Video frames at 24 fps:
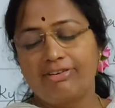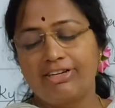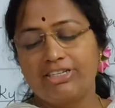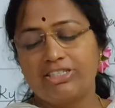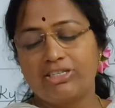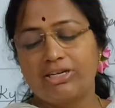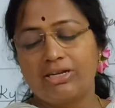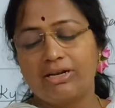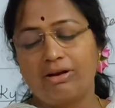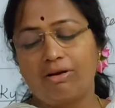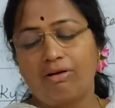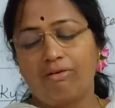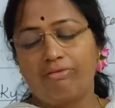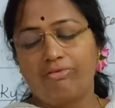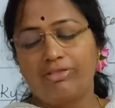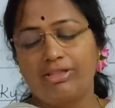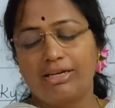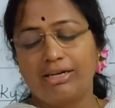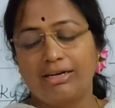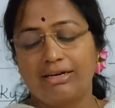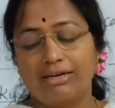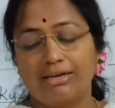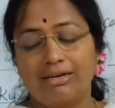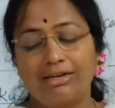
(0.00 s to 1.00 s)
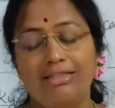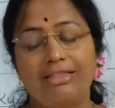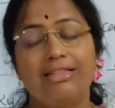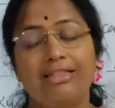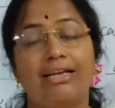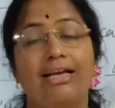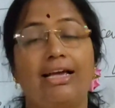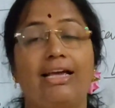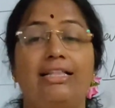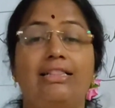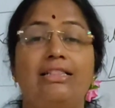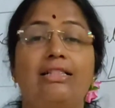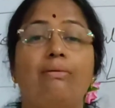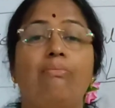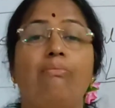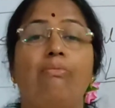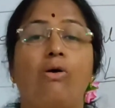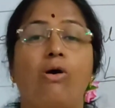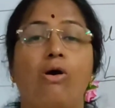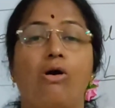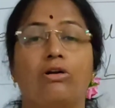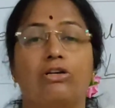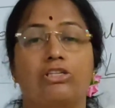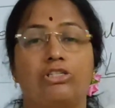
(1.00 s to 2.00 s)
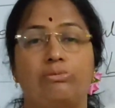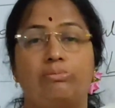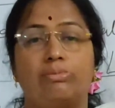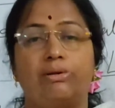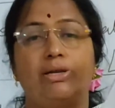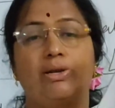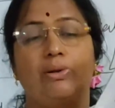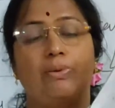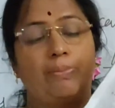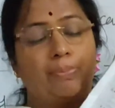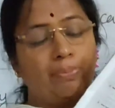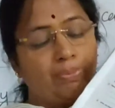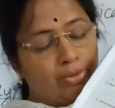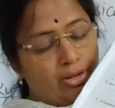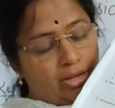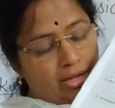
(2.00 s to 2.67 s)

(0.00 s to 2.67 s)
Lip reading: feature of the earth in the box below.